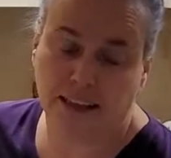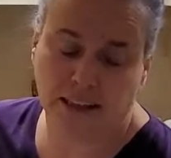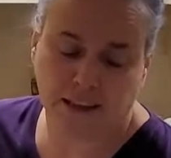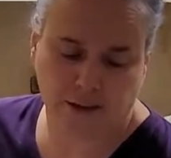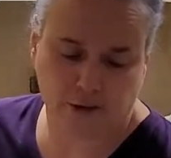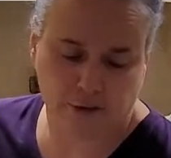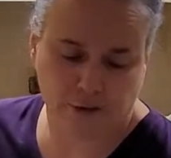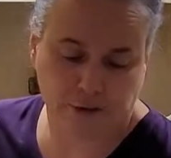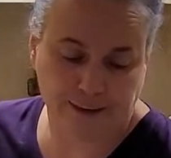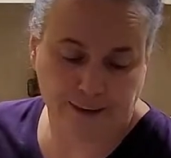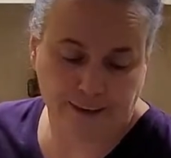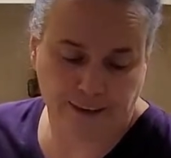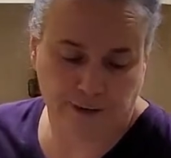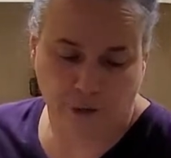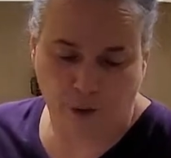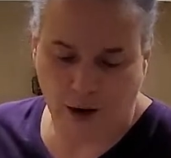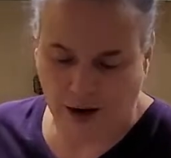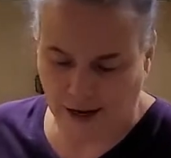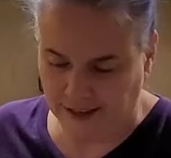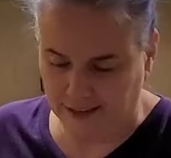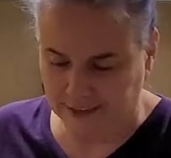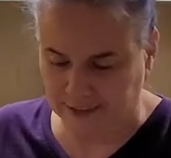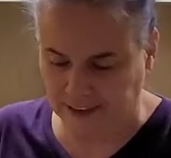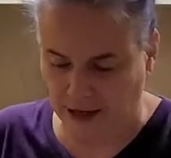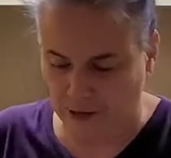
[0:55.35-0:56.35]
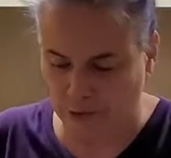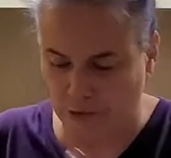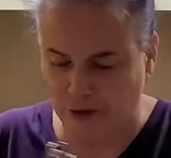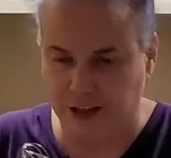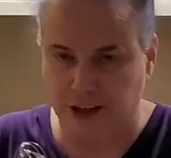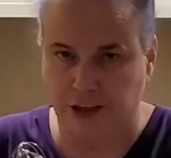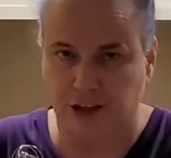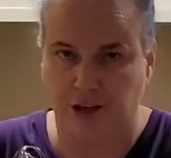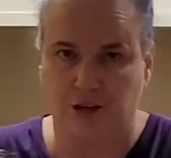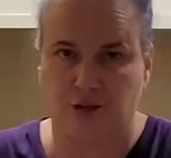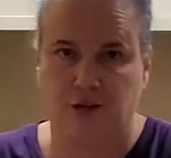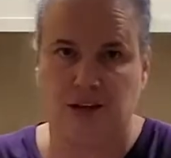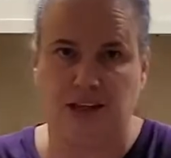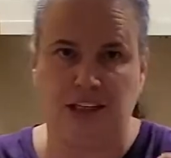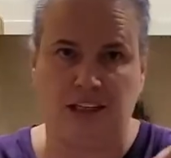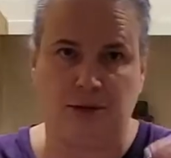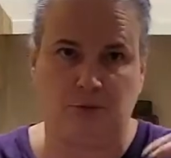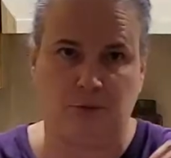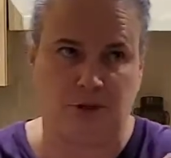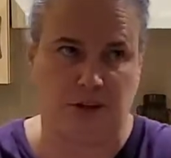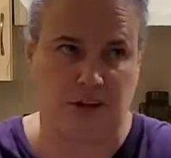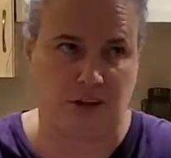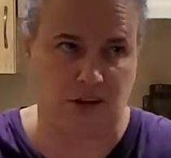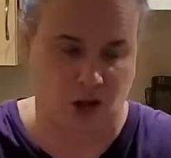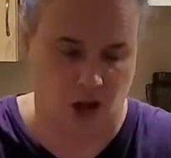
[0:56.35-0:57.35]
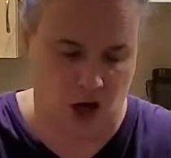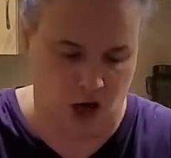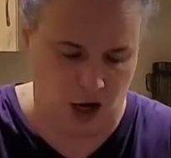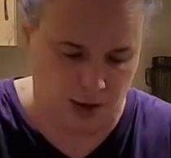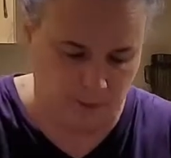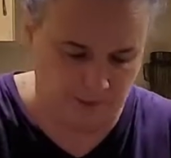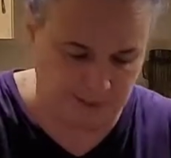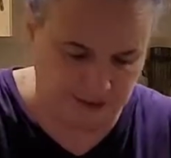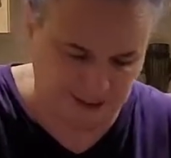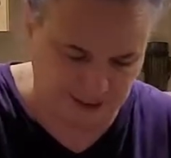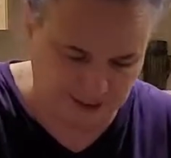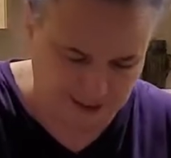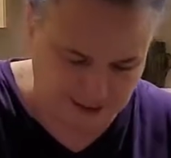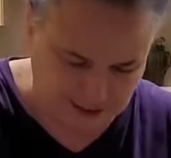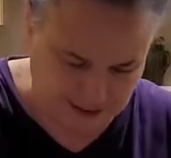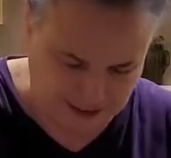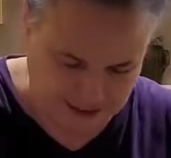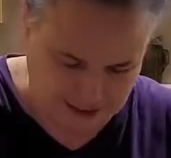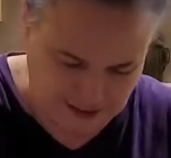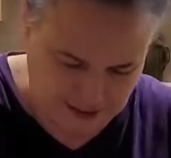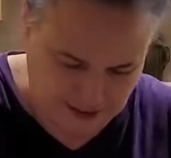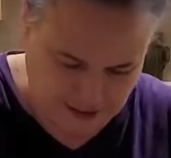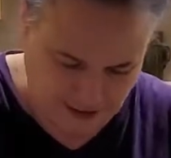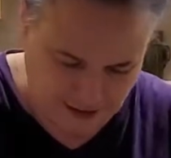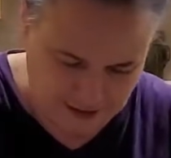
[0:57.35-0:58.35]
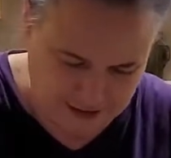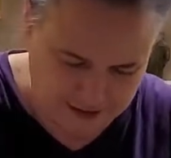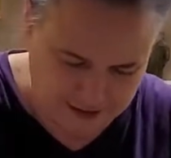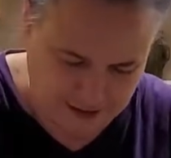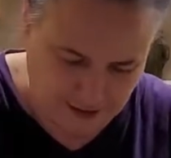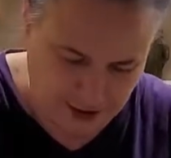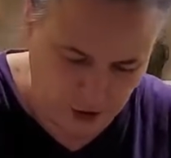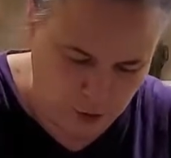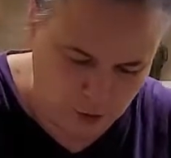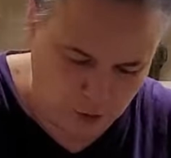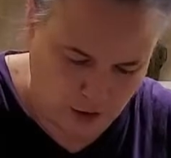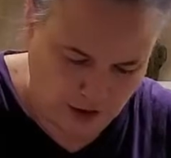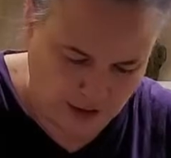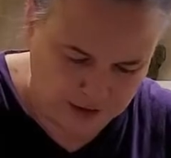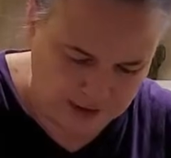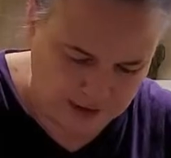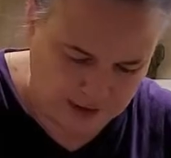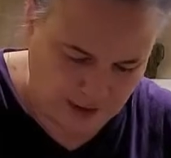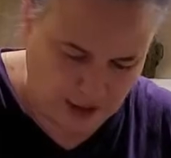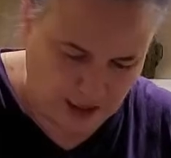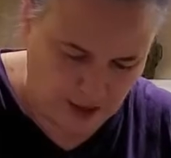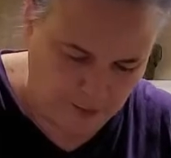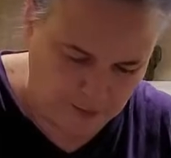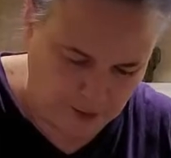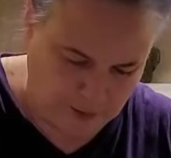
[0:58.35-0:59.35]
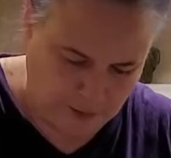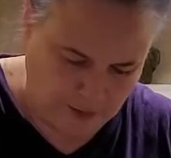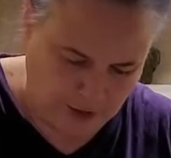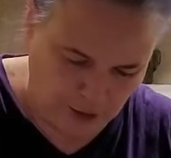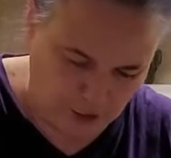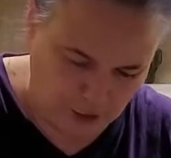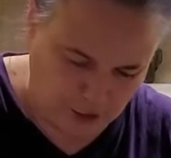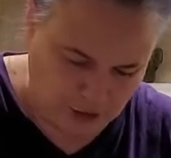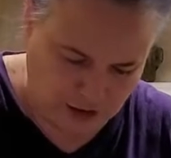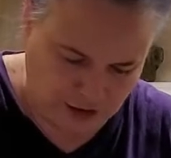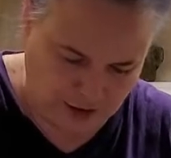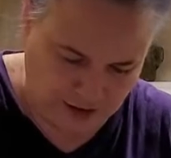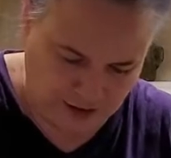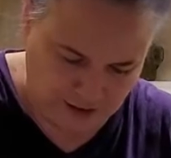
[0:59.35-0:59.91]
And the reason why is that way you don't end up with globs, because who wants globby milk?